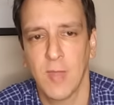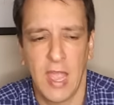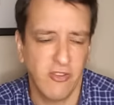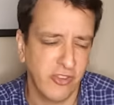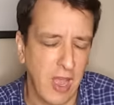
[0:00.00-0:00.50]

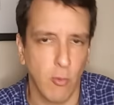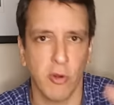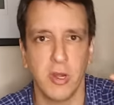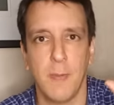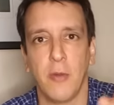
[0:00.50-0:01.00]
and just not
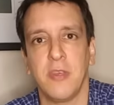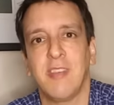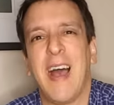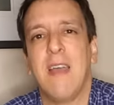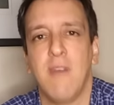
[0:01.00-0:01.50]
worried about these
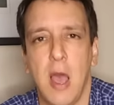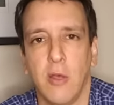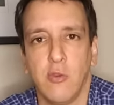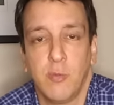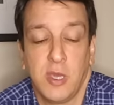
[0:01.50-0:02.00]
high
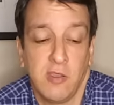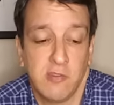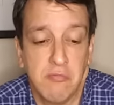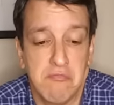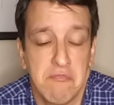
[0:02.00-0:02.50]
values
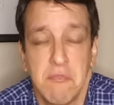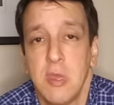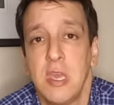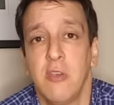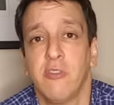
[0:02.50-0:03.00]
because
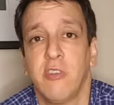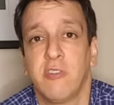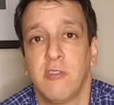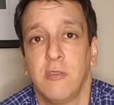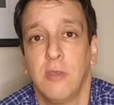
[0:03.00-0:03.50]
here's
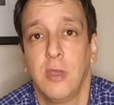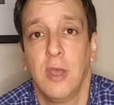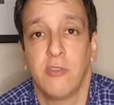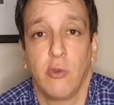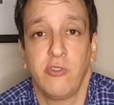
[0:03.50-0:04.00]
this
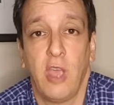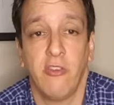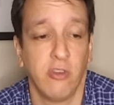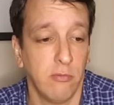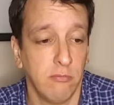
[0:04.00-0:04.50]

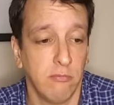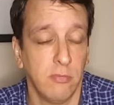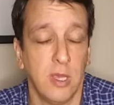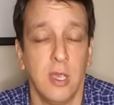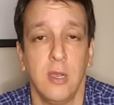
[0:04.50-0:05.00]
association
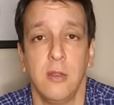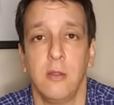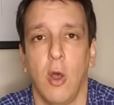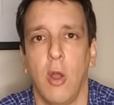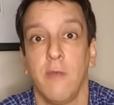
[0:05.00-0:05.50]
in
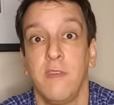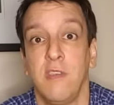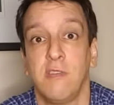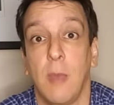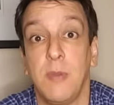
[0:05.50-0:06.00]
all of
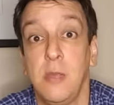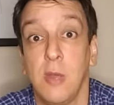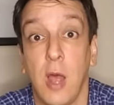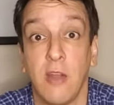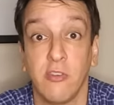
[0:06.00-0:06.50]
these
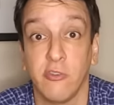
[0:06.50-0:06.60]
epidemiological